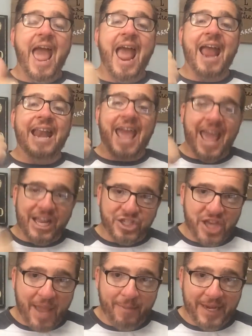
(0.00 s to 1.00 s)
and
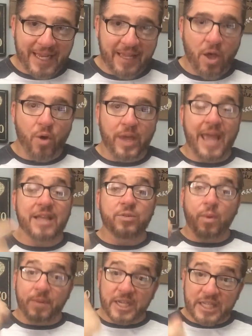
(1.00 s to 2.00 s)
hegemony. Okay,
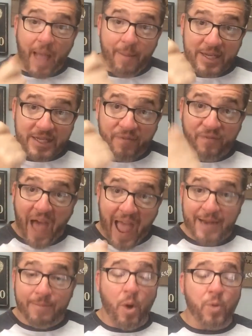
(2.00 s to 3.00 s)
and I'm going to
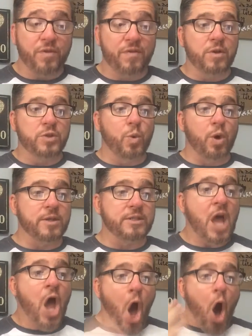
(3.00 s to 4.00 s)
define both of those words.